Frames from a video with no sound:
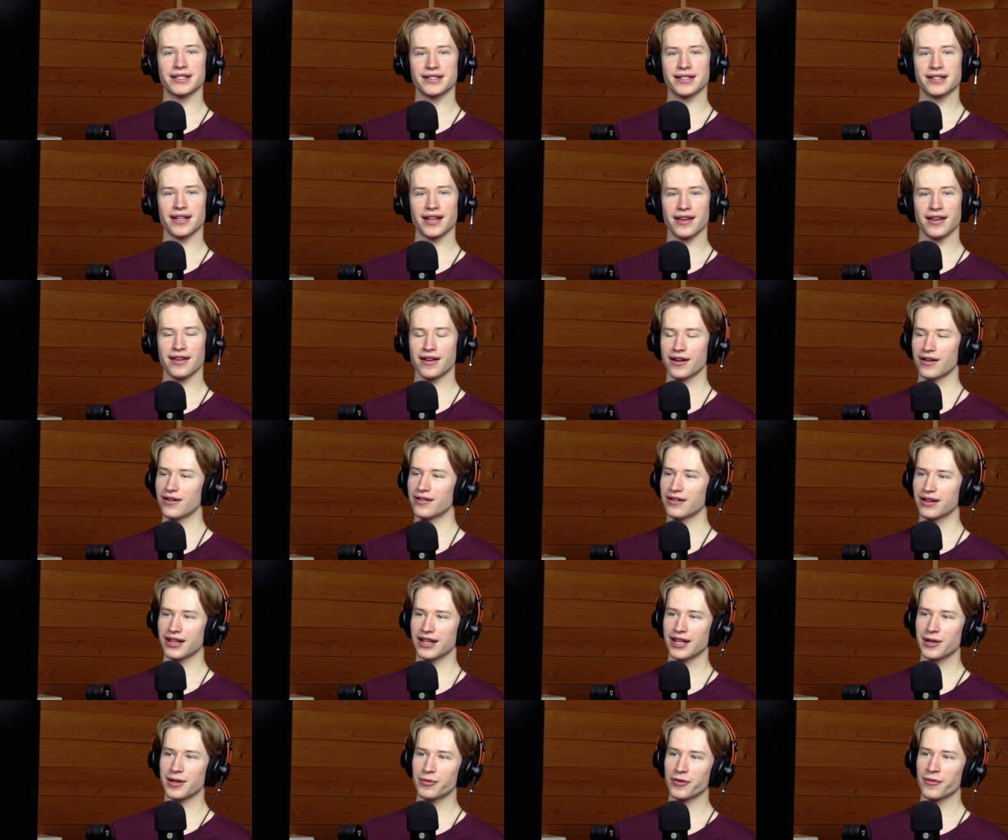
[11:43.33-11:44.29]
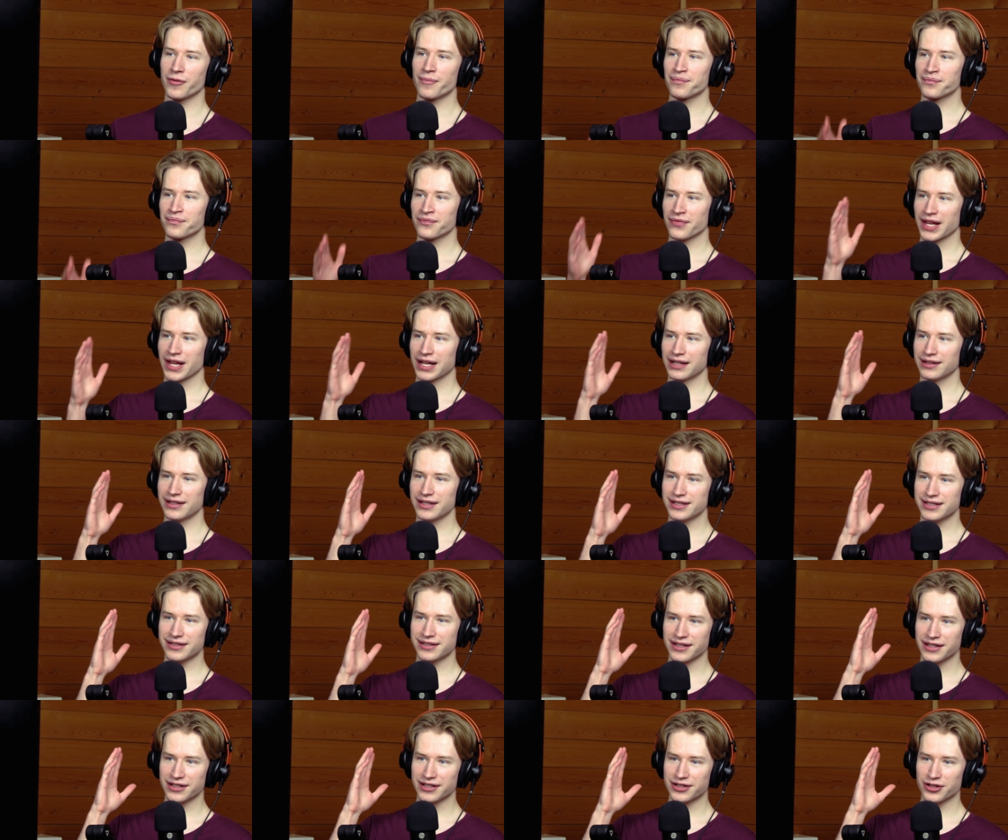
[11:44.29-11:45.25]
Take care, keep
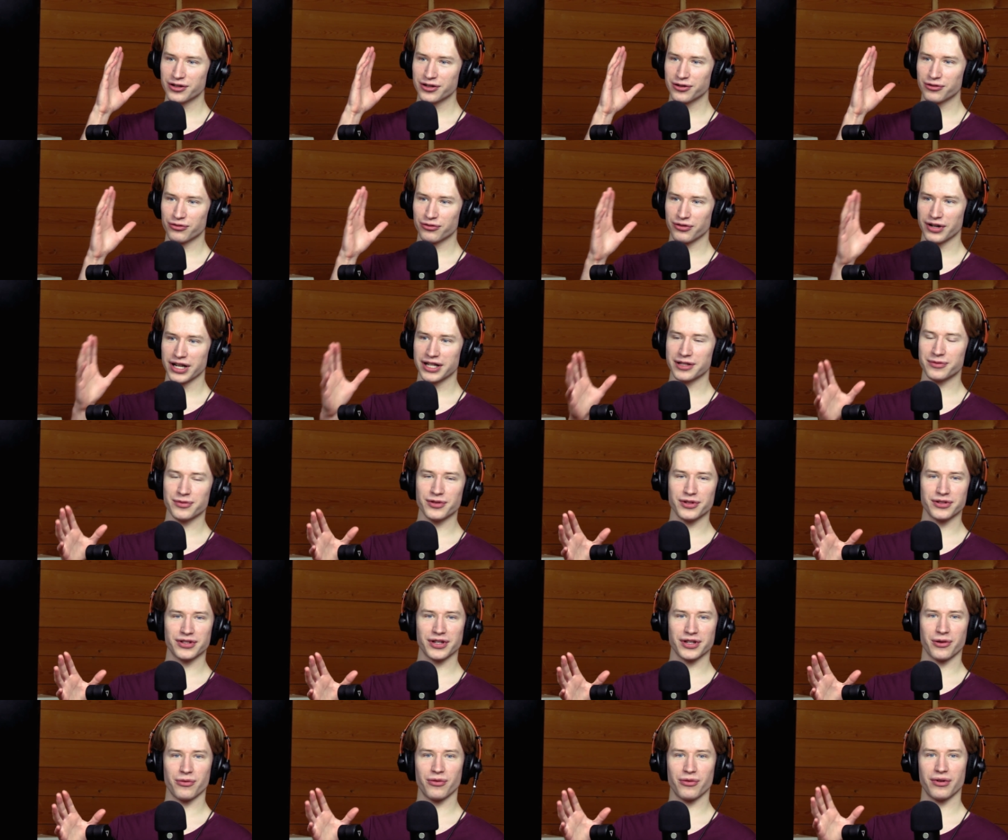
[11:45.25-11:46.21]
listening to great music,